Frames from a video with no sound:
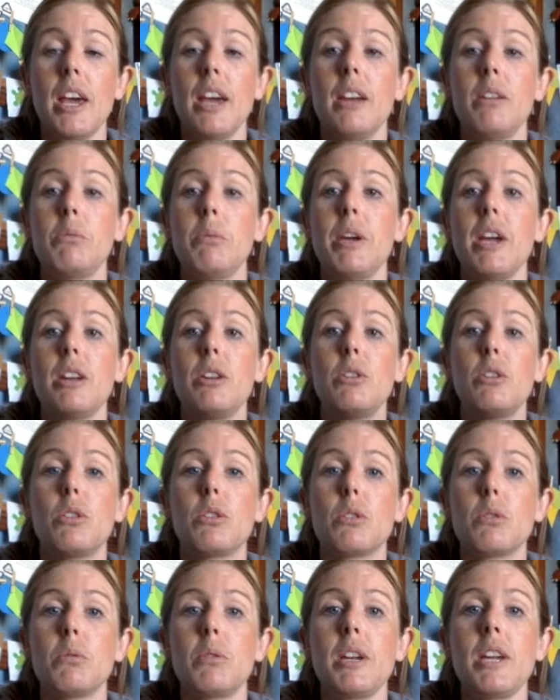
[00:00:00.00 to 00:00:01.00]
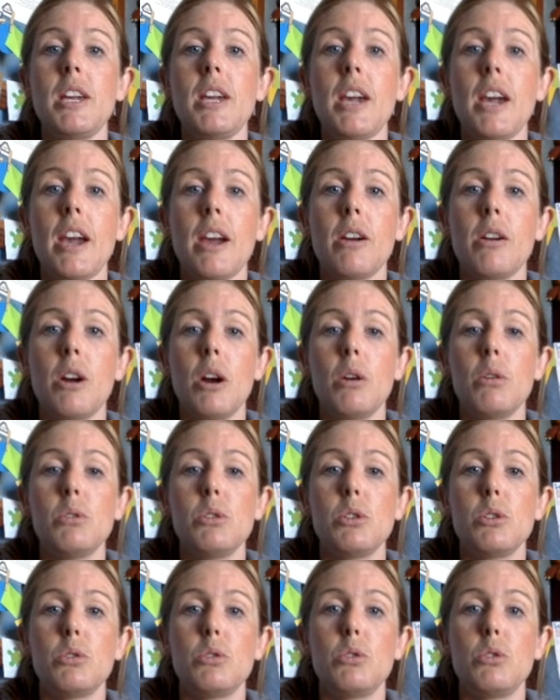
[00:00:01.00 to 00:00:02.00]
And we had 3
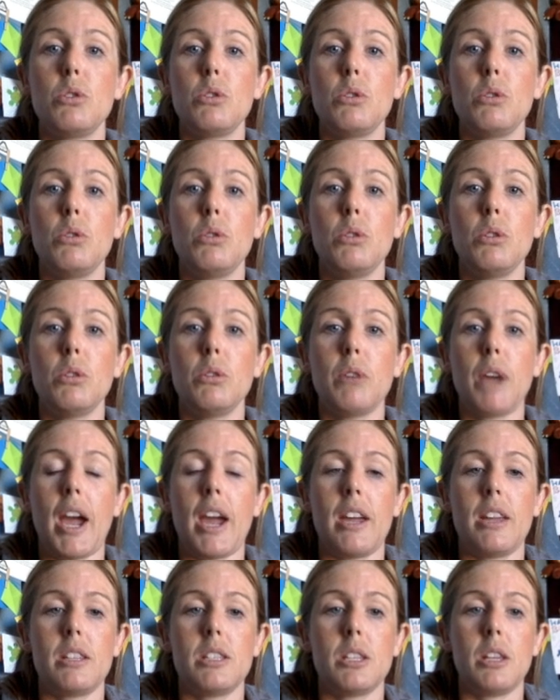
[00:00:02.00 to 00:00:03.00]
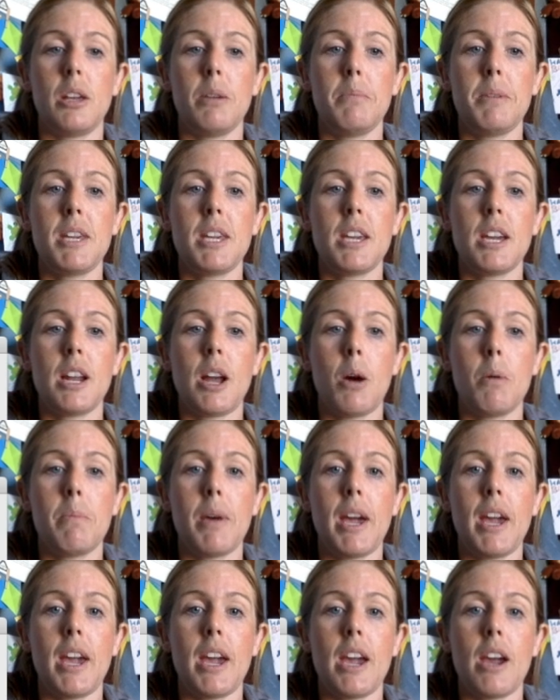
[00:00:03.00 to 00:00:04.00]
arrows to the right. So let me get out
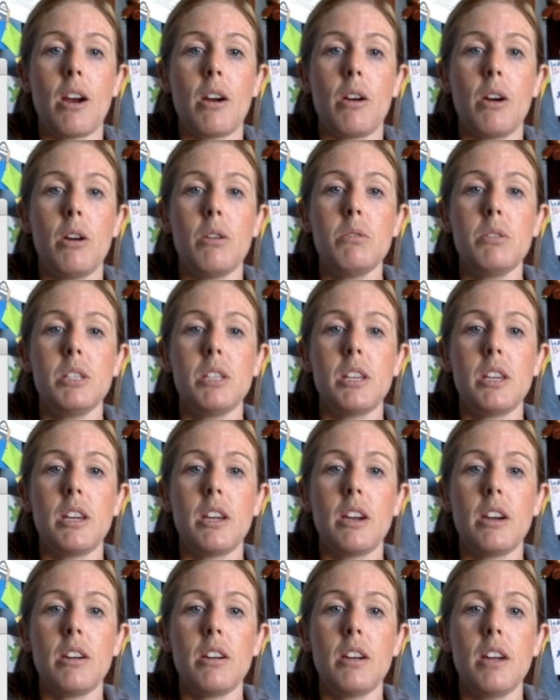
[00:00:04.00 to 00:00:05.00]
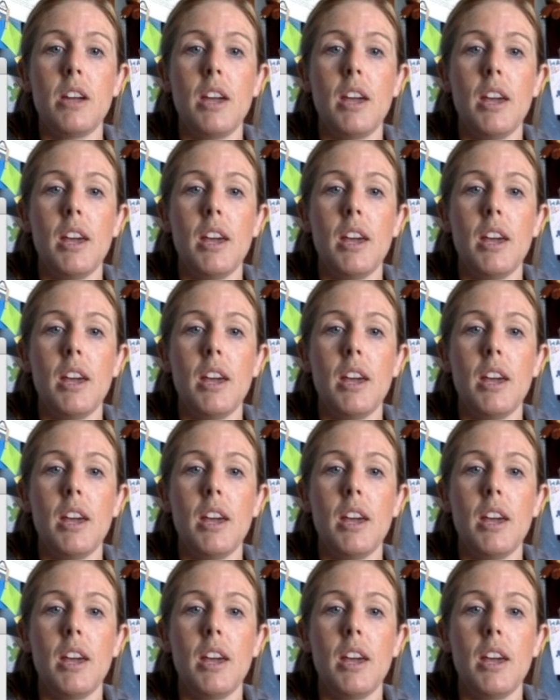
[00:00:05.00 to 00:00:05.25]
my arrows here.